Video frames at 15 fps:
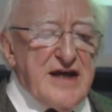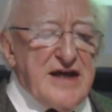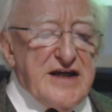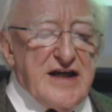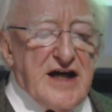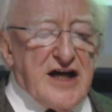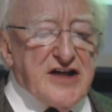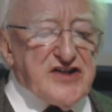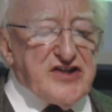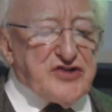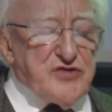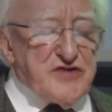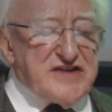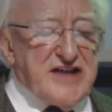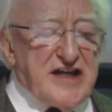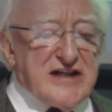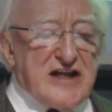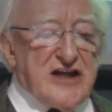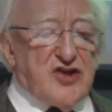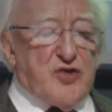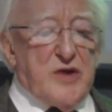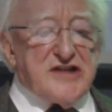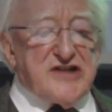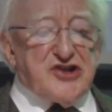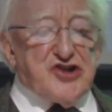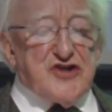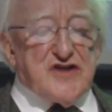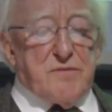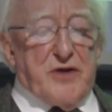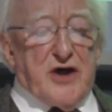He asked unsettling
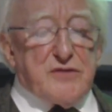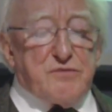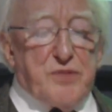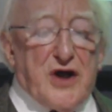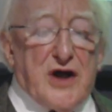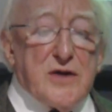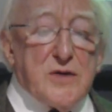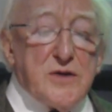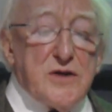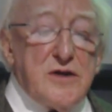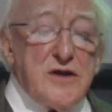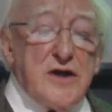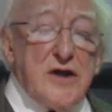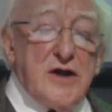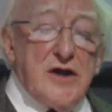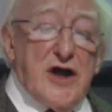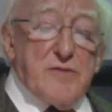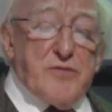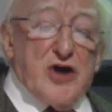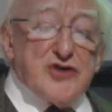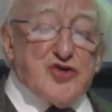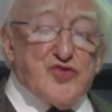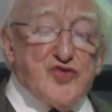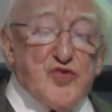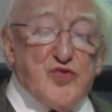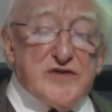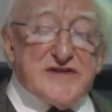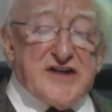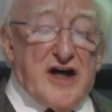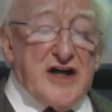questions about power, about the
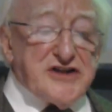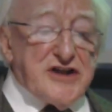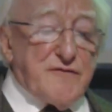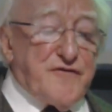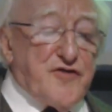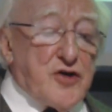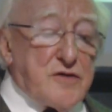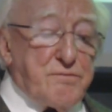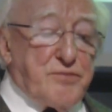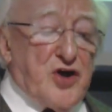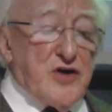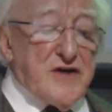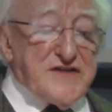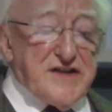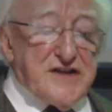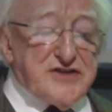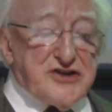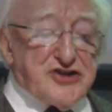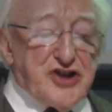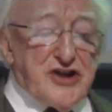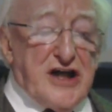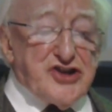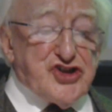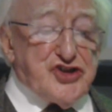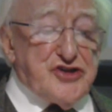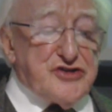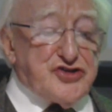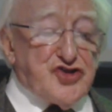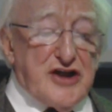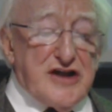rules guiding foreign policy and international
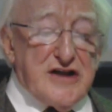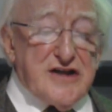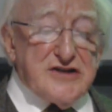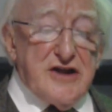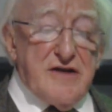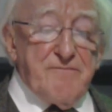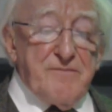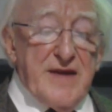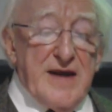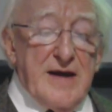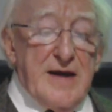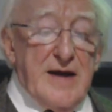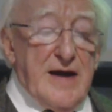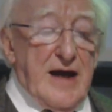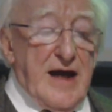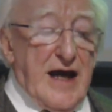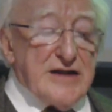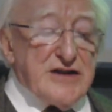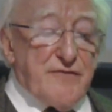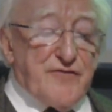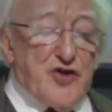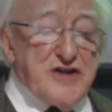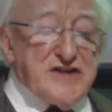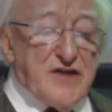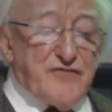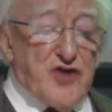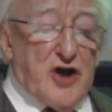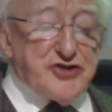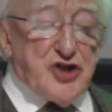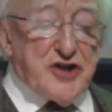trade. And the voice of
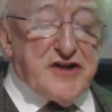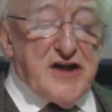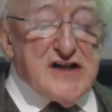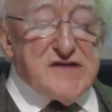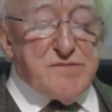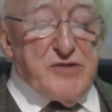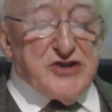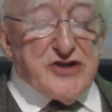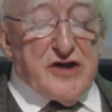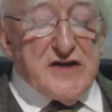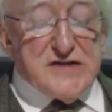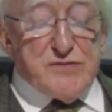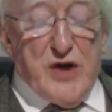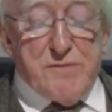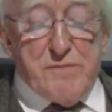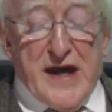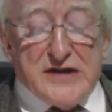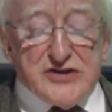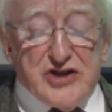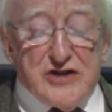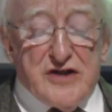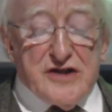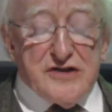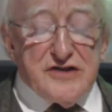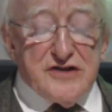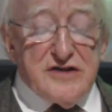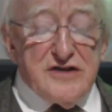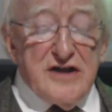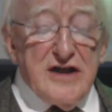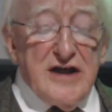Roger Casement on his way back to
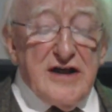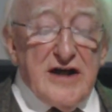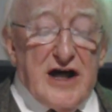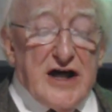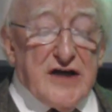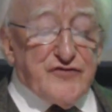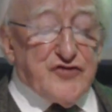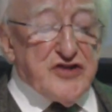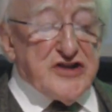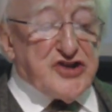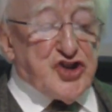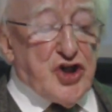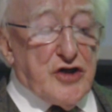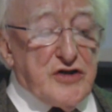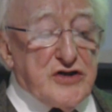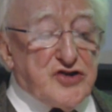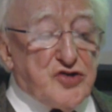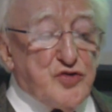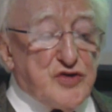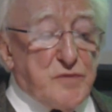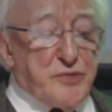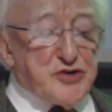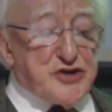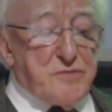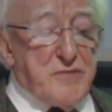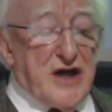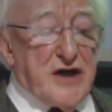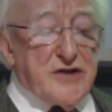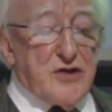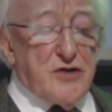London after his journey through the
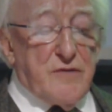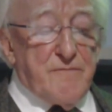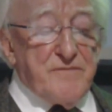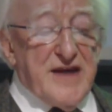Putumayo,